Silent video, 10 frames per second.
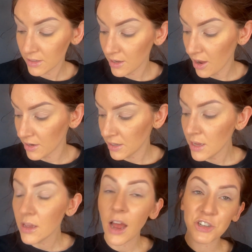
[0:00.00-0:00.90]
God.
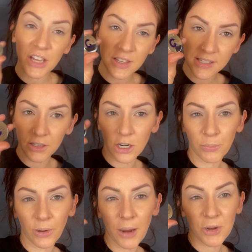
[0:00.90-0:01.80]
I tried this glitter
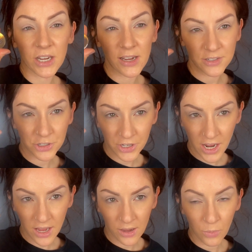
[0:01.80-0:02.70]
primer
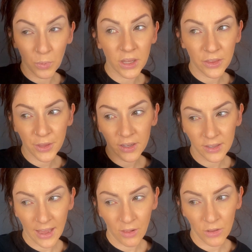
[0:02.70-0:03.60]
yesterday with
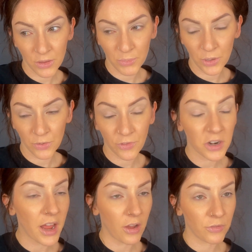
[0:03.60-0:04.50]
Gal on the Moon for an
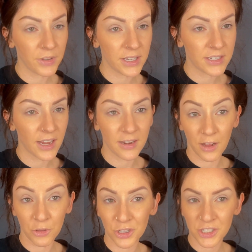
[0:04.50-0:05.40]
outfit, and I
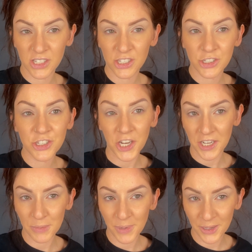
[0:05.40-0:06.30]
looked
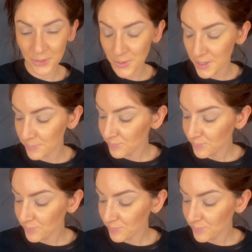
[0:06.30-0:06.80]
stunning, by the way.